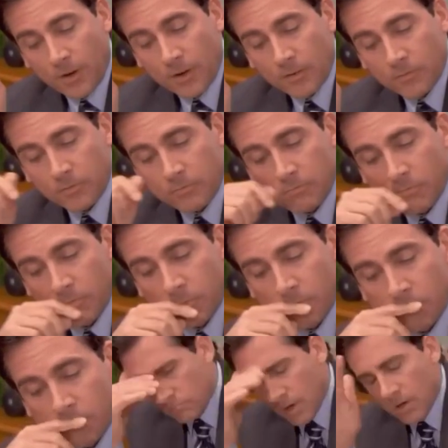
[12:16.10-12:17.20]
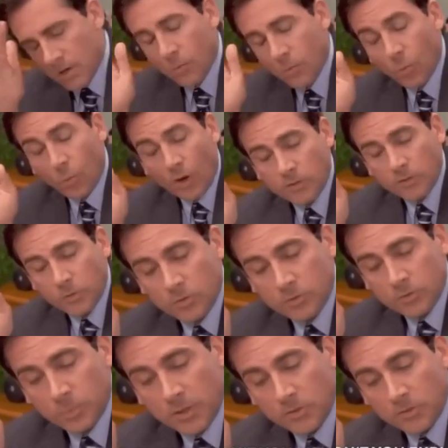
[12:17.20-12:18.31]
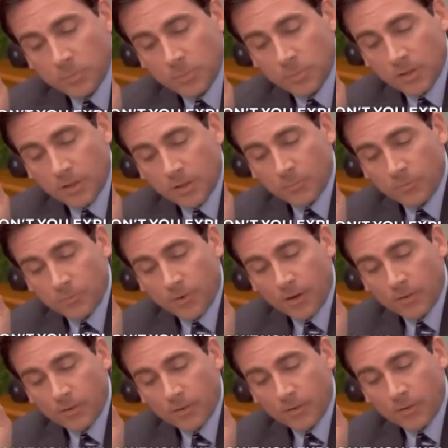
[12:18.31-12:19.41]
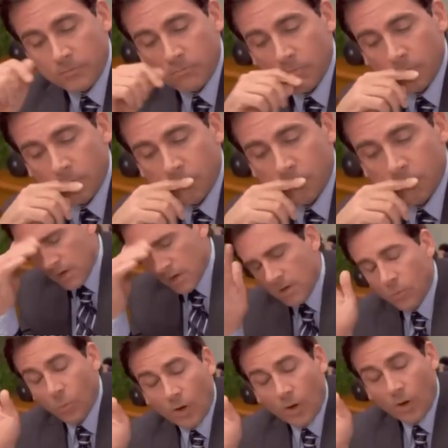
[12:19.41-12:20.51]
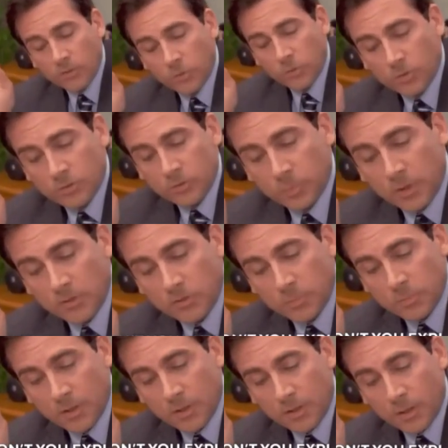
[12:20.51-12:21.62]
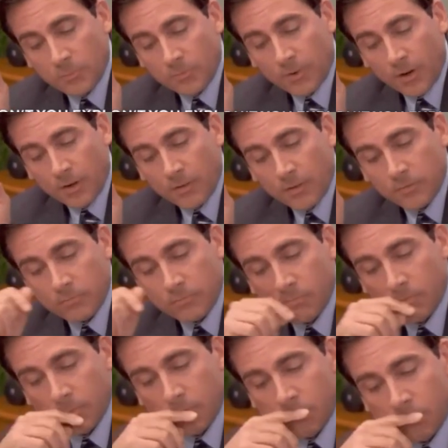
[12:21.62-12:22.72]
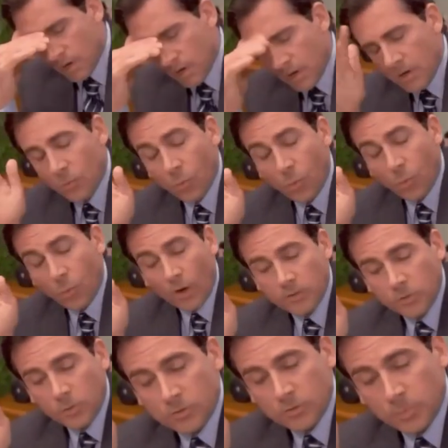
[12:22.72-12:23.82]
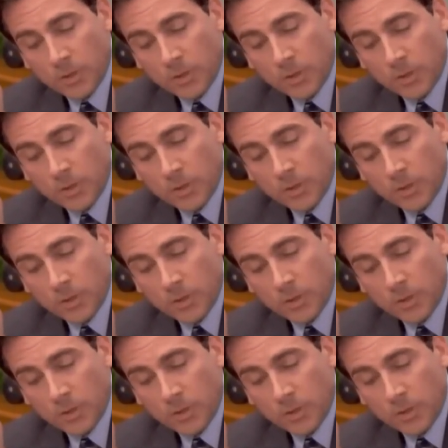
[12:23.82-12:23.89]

I think that there's more power in being calm than in being clever or going on the attack.